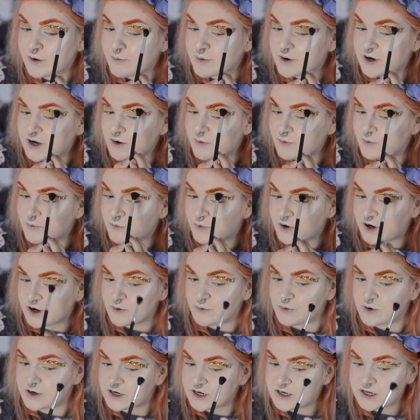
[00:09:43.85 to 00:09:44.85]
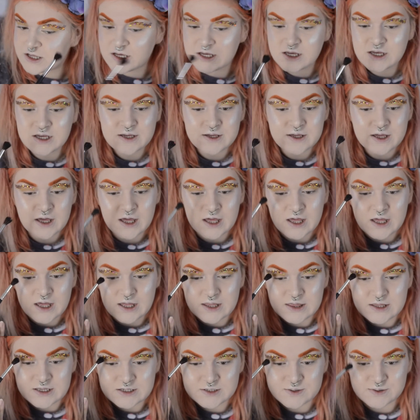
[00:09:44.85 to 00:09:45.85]
where I wanted it,
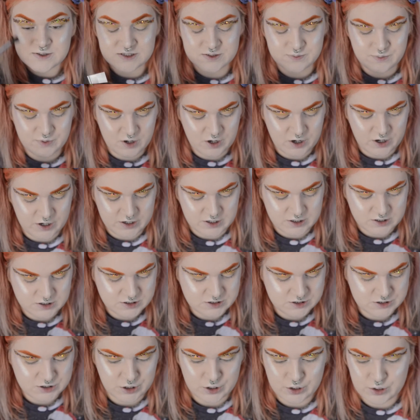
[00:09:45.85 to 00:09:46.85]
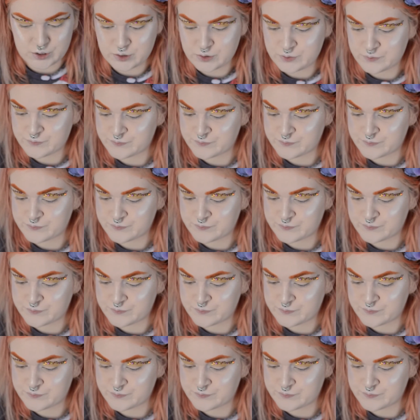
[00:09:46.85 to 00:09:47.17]
and this one's a bit higher, so we're